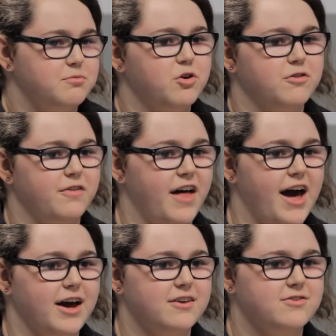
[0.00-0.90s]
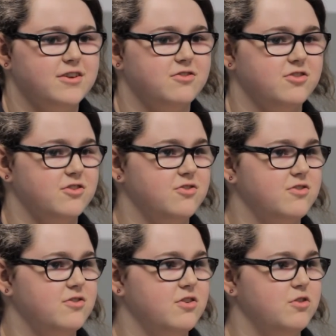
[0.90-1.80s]
more relaxed. It's
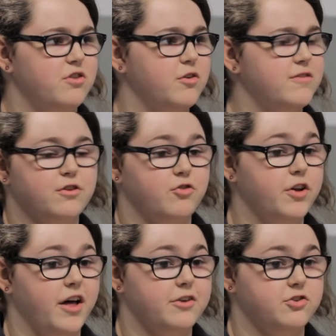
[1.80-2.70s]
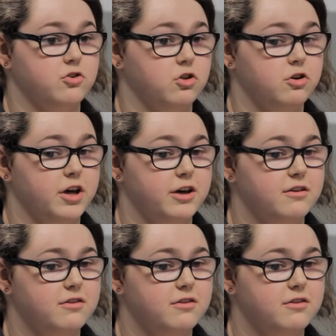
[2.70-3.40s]
just you don't even realize you're learning,